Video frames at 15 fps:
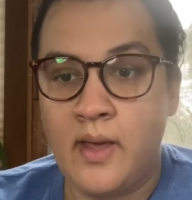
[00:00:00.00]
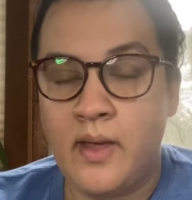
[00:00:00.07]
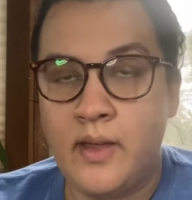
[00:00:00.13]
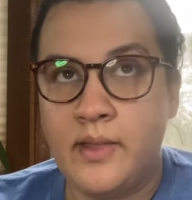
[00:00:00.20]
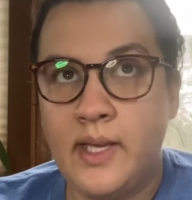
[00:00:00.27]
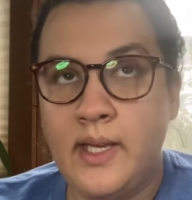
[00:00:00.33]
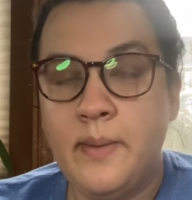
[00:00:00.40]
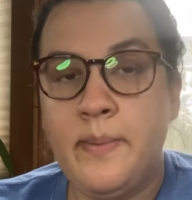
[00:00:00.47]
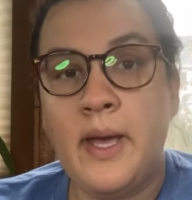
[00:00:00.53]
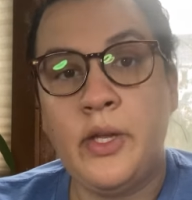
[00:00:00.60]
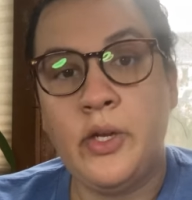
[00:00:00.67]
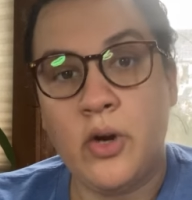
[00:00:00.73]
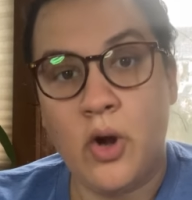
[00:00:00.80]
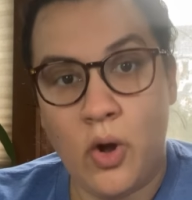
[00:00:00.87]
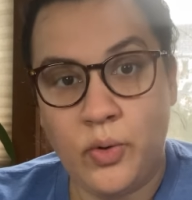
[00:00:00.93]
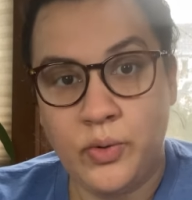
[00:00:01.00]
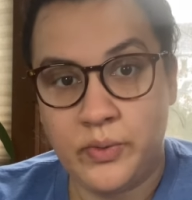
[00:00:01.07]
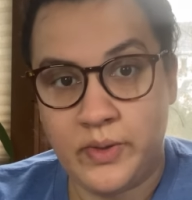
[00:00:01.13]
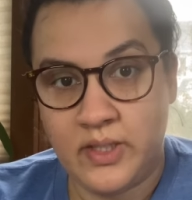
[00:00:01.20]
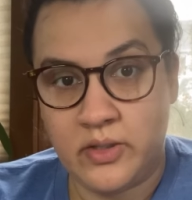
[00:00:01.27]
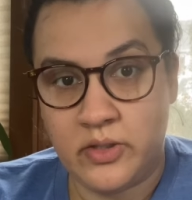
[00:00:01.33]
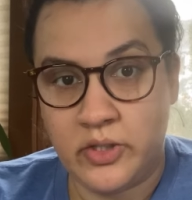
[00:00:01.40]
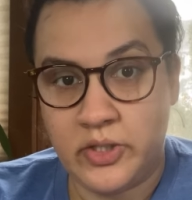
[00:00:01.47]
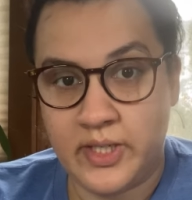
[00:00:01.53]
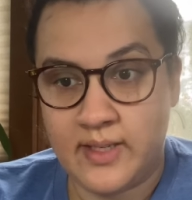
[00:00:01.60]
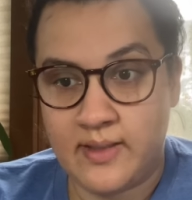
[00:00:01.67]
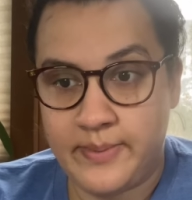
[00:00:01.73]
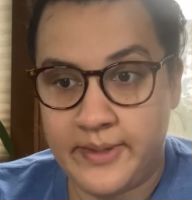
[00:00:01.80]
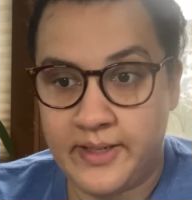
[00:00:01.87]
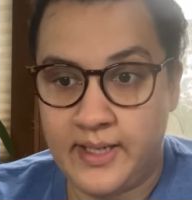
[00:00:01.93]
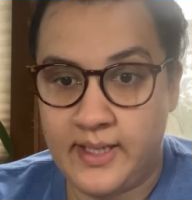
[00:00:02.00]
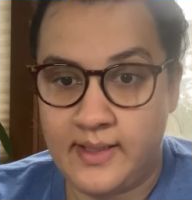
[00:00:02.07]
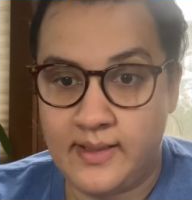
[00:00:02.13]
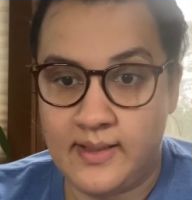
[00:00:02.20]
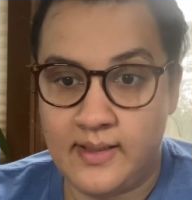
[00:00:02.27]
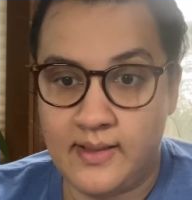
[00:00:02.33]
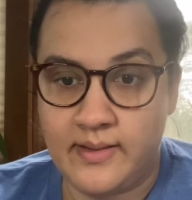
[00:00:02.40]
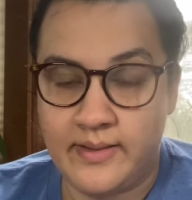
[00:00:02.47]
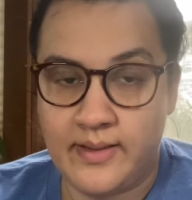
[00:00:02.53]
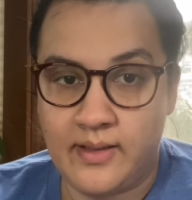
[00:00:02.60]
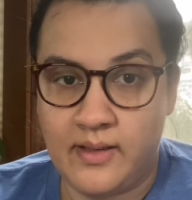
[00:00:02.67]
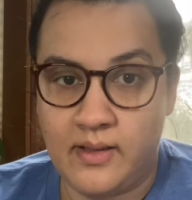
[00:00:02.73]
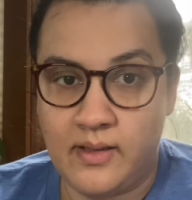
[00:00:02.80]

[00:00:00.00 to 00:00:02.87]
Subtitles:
Think about your own research experiences.